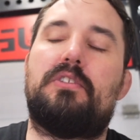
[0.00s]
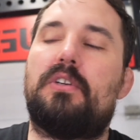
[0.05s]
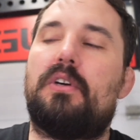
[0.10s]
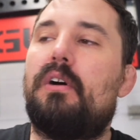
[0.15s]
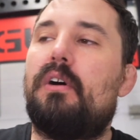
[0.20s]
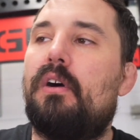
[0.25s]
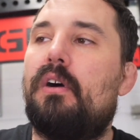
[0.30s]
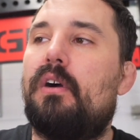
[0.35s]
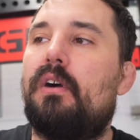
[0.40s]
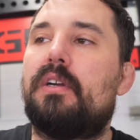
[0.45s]

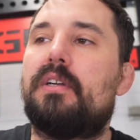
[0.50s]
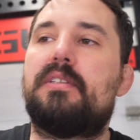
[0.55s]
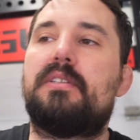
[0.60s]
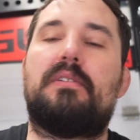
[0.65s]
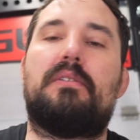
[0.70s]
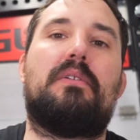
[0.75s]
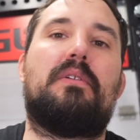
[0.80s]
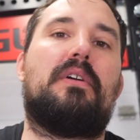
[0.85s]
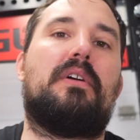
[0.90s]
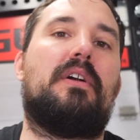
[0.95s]

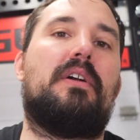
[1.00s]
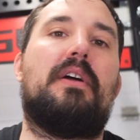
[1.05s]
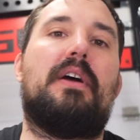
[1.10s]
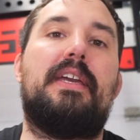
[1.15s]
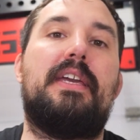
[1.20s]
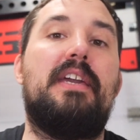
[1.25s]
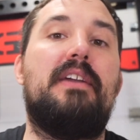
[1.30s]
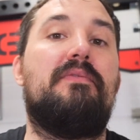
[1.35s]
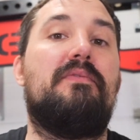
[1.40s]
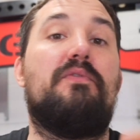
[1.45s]
dogs
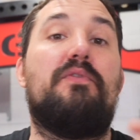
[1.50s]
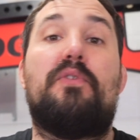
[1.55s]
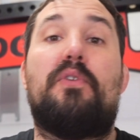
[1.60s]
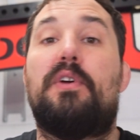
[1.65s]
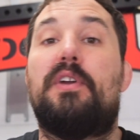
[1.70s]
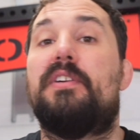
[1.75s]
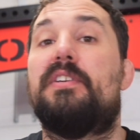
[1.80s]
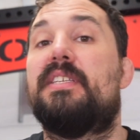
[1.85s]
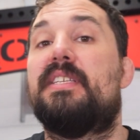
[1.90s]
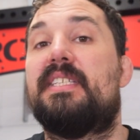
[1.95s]
or even
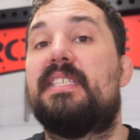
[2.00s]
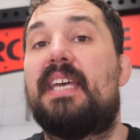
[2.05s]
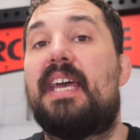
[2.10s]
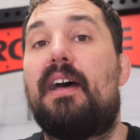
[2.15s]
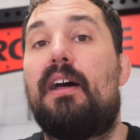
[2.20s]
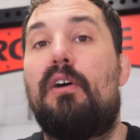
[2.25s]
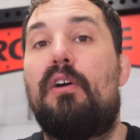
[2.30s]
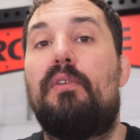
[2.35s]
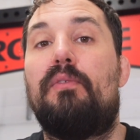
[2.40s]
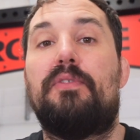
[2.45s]
for
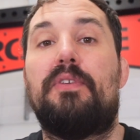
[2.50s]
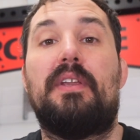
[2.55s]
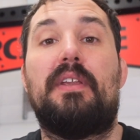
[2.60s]
yourself,